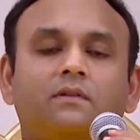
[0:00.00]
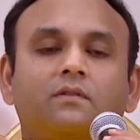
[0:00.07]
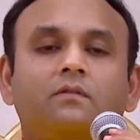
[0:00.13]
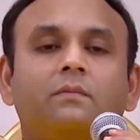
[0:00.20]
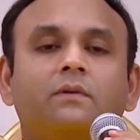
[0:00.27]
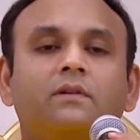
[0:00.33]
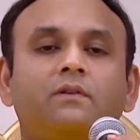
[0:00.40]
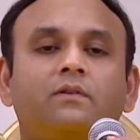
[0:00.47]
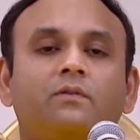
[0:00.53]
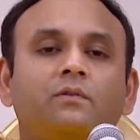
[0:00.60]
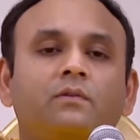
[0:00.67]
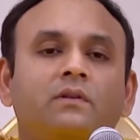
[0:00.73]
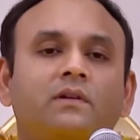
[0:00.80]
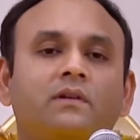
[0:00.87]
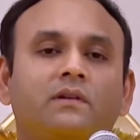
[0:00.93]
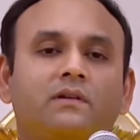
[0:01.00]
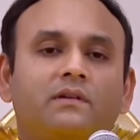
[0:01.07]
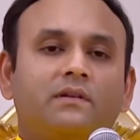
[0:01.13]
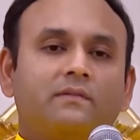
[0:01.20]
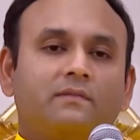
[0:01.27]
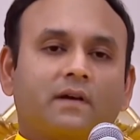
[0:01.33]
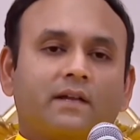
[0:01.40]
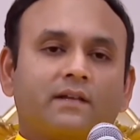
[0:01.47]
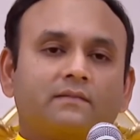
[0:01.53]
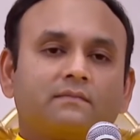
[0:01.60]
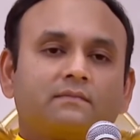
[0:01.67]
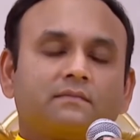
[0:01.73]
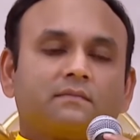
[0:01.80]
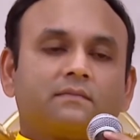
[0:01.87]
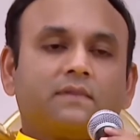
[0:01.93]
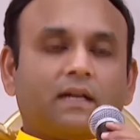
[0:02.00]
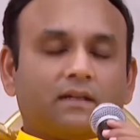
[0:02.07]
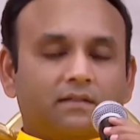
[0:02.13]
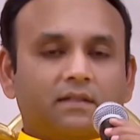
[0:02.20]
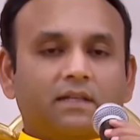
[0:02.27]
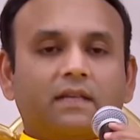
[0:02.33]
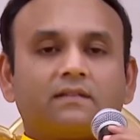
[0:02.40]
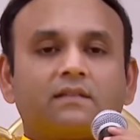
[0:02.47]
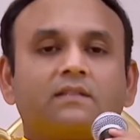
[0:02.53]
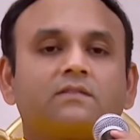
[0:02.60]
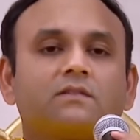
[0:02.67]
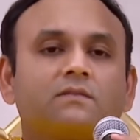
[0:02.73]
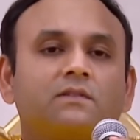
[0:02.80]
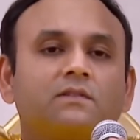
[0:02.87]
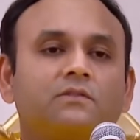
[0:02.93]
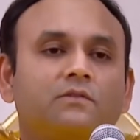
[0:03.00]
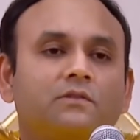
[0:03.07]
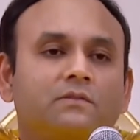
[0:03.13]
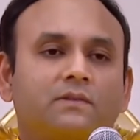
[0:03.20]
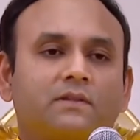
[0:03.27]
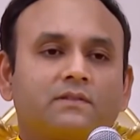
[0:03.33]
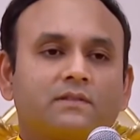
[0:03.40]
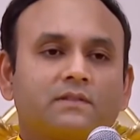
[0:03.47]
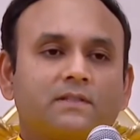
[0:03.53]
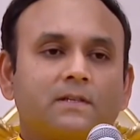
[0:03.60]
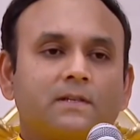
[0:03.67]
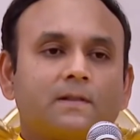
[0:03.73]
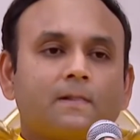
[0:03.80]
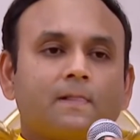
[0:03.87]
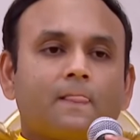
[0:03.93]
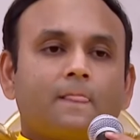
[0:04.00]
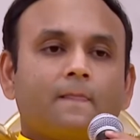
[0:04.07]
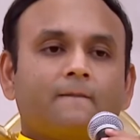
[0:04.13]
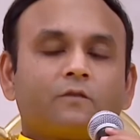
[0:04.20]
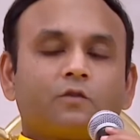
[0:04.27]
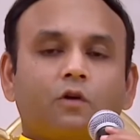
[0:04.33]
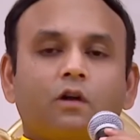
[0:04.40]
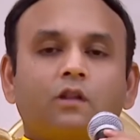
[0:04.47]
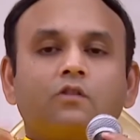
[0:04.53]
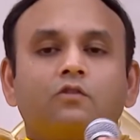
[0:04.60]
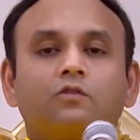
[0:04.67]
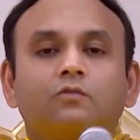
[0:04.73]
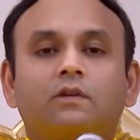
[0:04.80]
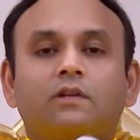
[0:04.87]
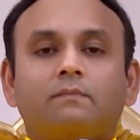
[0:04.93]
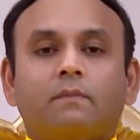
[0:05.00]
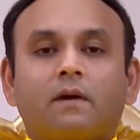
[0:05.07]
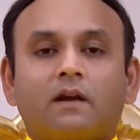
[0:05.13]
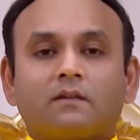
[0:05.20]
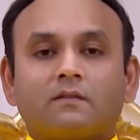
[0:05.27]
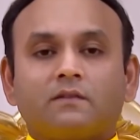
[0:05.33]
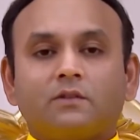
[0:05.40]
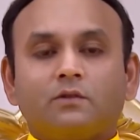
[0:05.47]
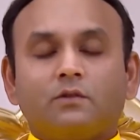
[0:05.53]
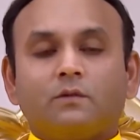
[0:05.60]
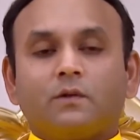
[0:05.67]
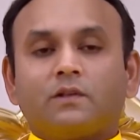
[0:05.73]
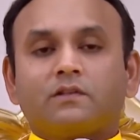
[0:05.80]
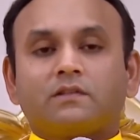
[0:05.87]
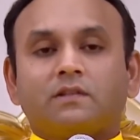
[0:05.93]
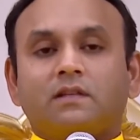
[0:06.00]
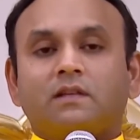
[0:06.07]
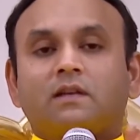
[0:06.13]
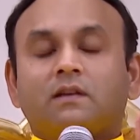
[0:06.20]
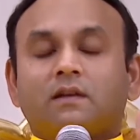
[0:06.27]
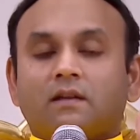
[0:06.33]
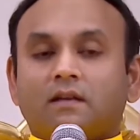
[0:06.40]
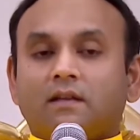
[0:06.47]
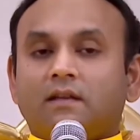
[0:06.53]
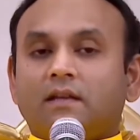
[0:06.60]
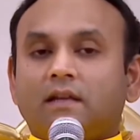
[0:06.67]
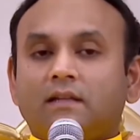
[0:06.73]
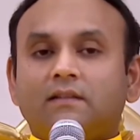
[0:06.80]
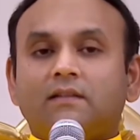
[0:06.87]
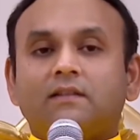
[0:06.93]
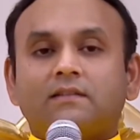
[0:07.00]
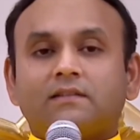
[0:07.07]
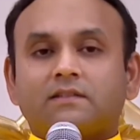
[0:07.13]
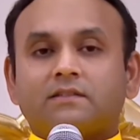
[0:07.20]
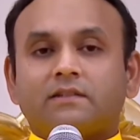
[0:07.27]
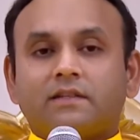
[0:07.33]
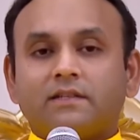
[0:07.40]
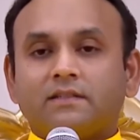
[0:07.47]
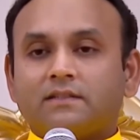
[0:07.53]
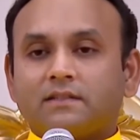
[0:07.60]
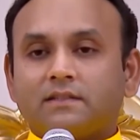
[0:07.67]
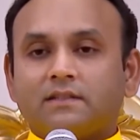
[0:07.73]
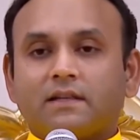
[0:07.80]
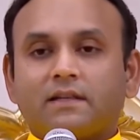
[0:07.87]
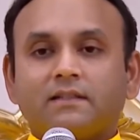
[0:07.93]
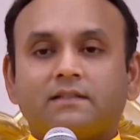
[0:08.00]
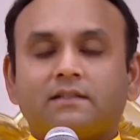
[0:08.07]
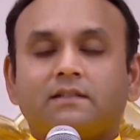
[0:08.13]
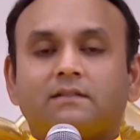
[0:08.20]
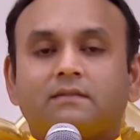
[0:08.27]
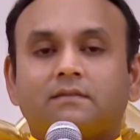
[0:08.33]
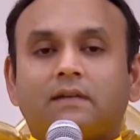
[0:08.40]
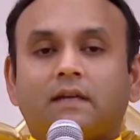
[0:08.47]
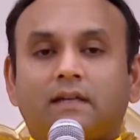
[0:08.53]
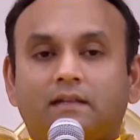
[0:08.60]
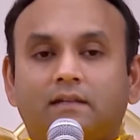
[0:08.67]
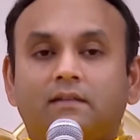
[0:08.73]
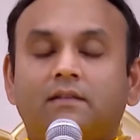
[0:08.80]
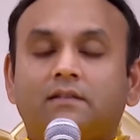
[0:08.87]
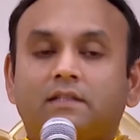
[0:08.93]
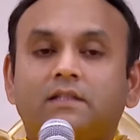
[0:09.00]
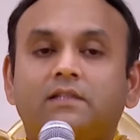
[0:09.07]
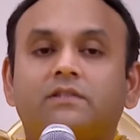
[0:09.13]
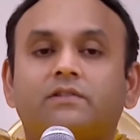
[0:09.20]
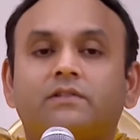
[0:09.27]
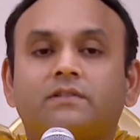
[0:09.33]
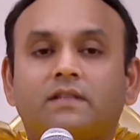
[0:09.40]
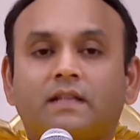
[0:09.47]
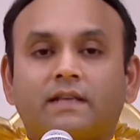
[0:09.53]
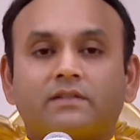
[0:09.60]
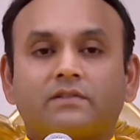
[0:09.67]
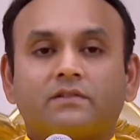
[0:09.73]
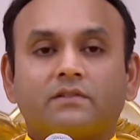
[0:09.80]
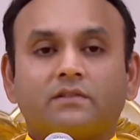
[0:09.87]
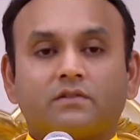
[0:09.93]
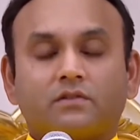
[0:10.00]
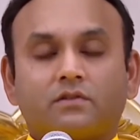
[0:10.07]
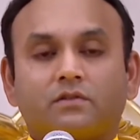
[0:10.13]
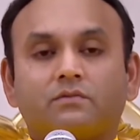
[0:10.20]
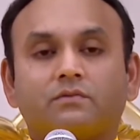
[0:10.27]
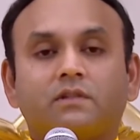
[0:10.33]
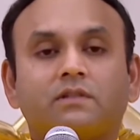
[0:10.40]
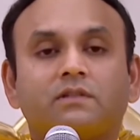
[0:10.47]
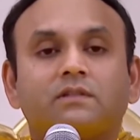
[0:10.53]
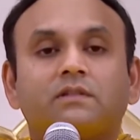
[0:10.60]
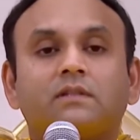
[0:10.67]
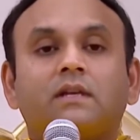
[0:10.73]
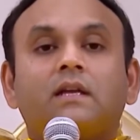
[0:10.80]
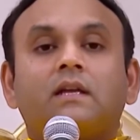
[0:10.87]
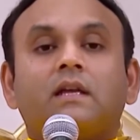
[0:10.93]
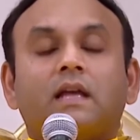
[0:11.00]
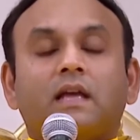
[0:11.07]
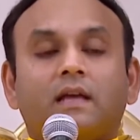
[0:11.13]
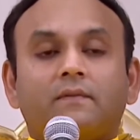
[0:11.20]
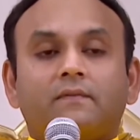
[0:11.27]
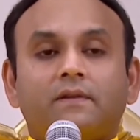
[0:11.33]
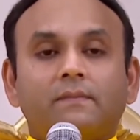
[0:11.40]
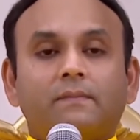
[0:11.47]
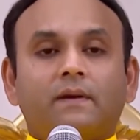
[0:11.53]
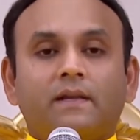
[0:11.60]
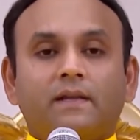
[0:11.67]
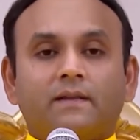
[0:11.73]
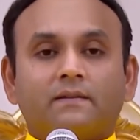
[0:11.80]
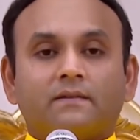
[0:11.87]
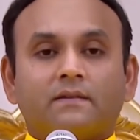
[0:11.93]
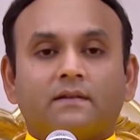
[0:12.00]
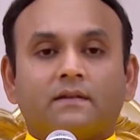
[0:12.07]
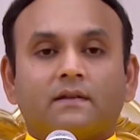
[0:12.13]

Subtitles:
human to divine. That's the essence of this university. So all those who are a part of the university, get this straight and right in your head. The teachers, lecturers, students, everybody.